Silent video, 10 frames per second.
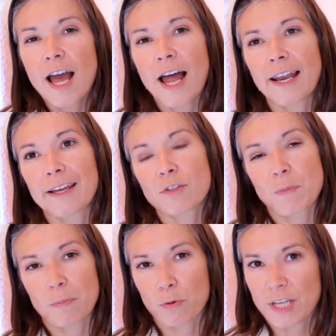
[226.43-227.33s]
allows
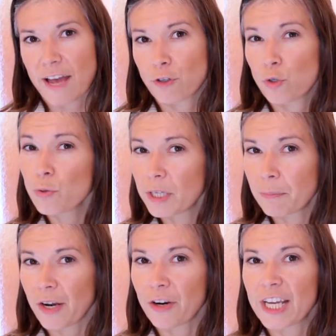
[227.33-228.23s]
people to have a cooling
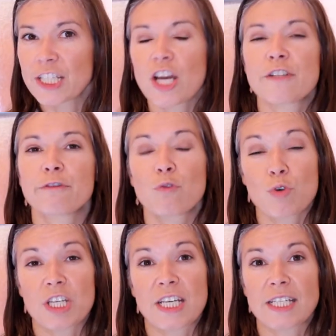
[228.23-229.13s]
period of
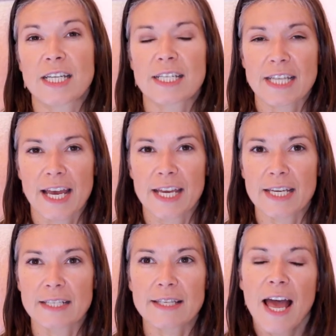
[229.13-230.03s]
14
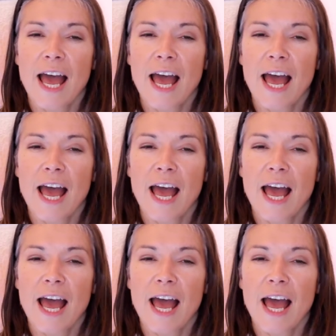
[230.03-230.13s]
days.